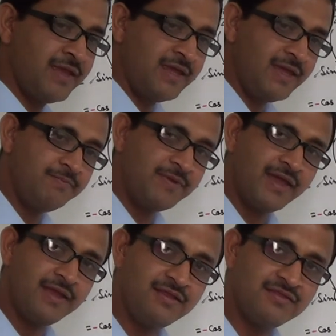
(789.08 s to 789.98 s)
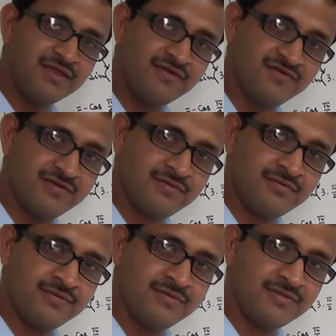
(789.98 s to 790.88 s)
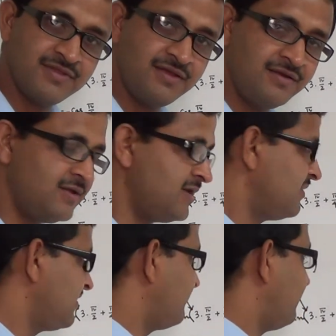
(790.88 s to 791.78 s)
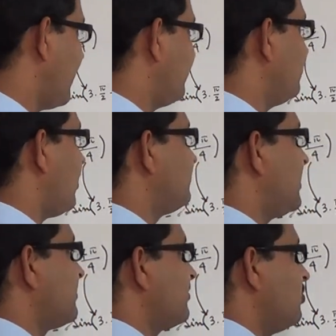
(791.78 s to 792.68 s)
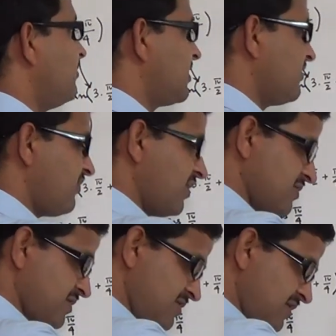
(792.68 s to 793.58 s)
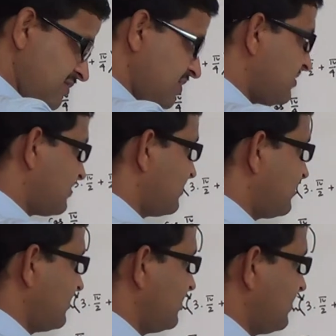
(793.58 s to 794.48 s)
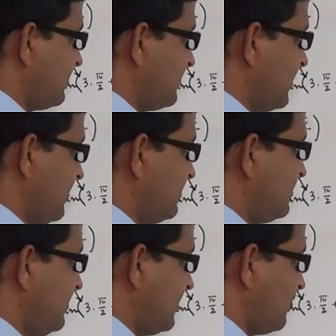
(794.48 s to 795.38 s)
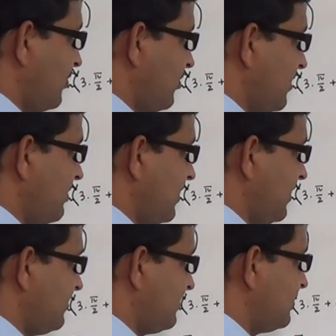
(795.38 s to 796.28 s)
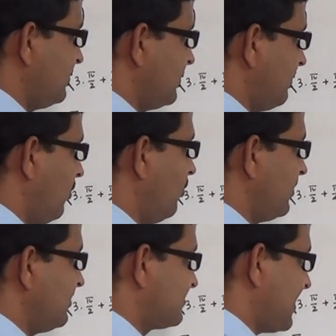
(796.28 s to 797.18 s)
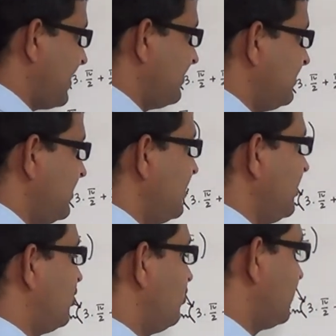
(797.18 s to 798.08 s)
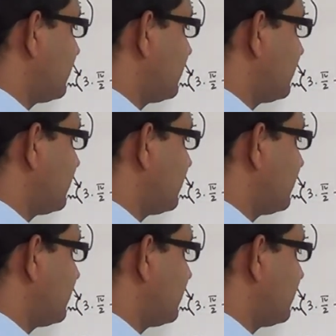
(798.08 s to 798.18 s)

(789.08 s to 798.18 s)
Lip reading: If n is even, then the value of that trigonometric function, in this case here whatever is written in the board is tan, it will be the